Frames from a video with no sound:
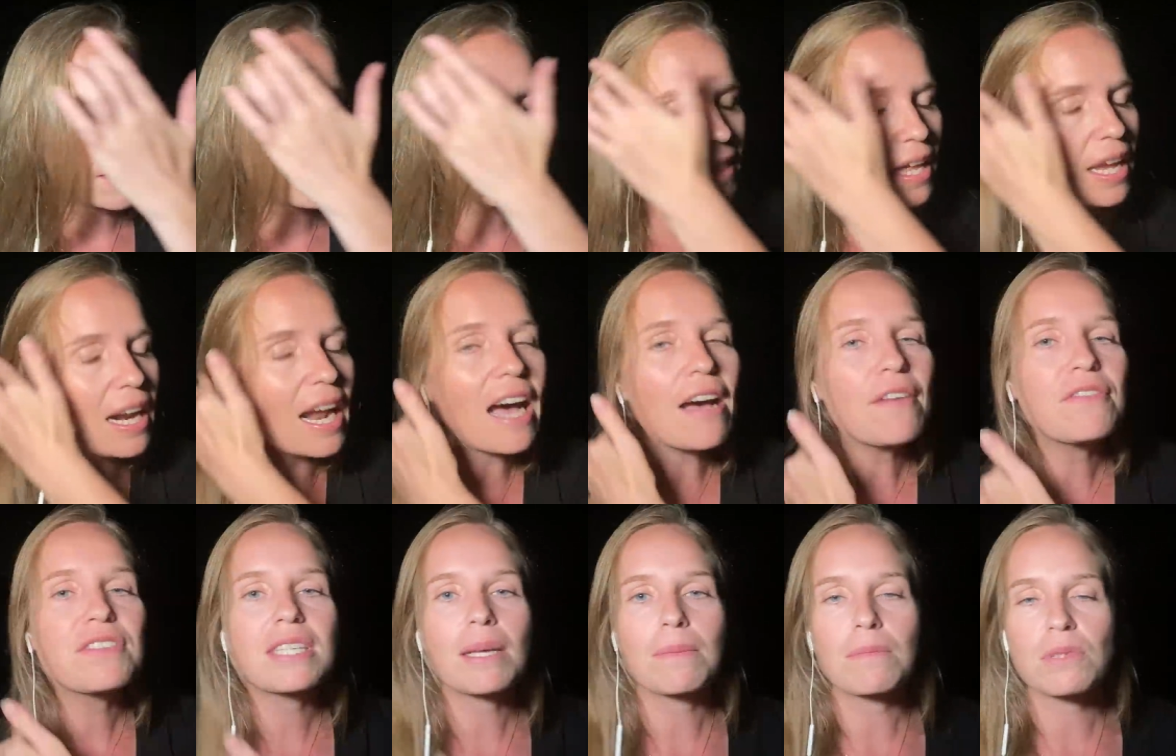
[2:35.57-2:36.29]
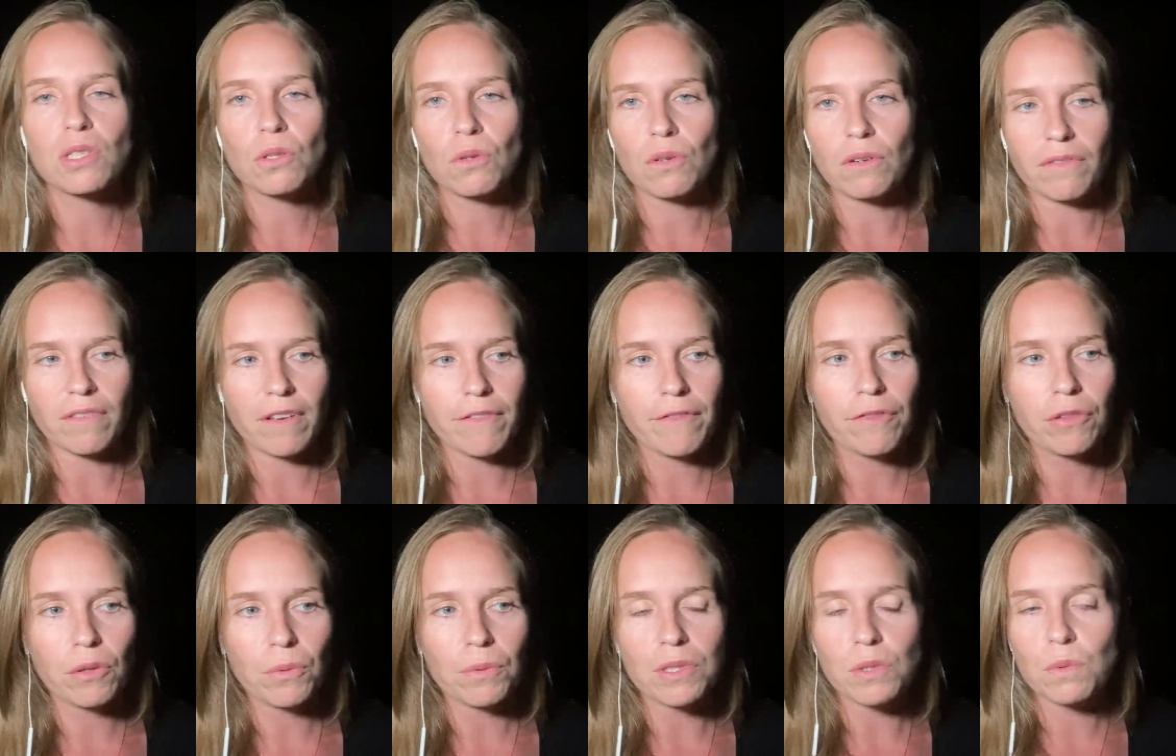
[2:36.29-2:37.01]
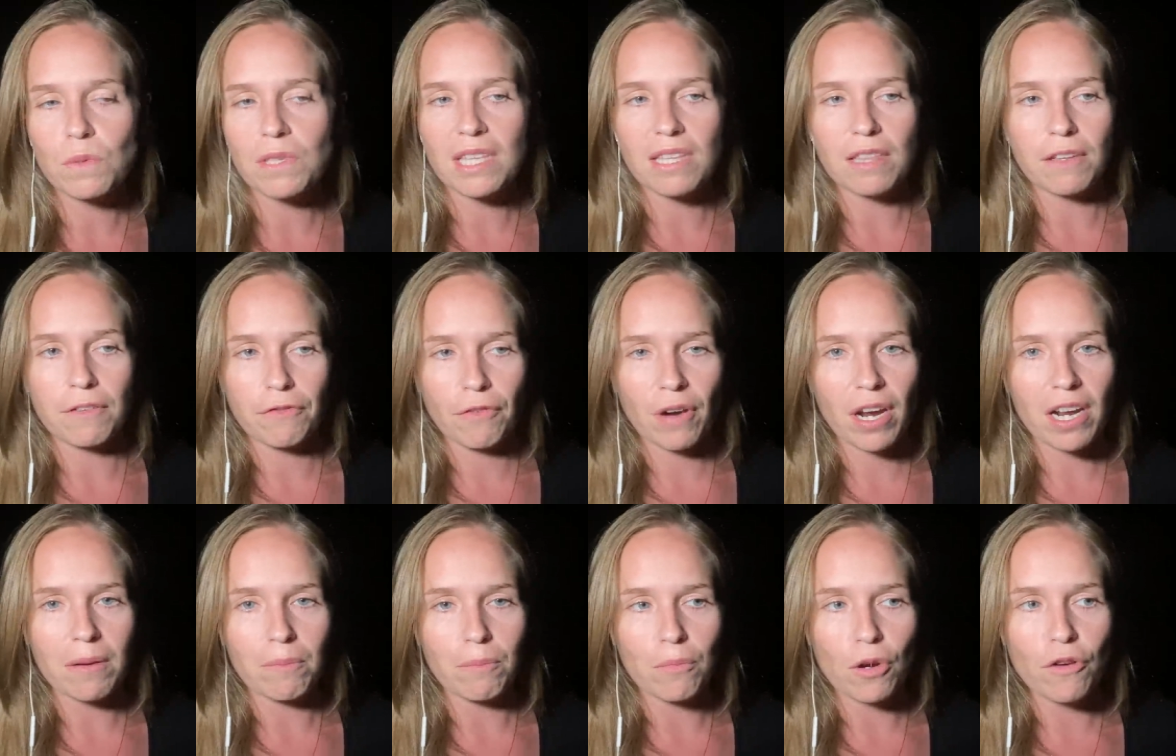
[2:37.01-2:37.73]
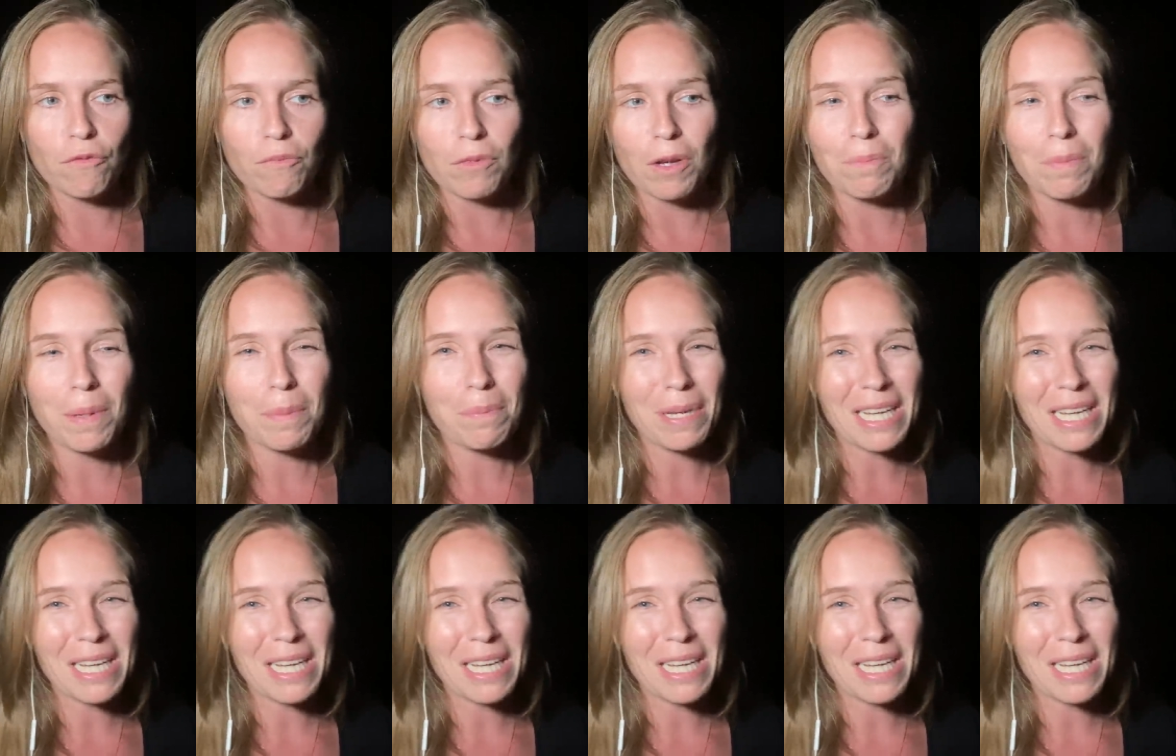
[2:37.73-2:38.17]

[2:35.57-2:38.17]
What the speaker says: that have some sort of influence within the freedom movement,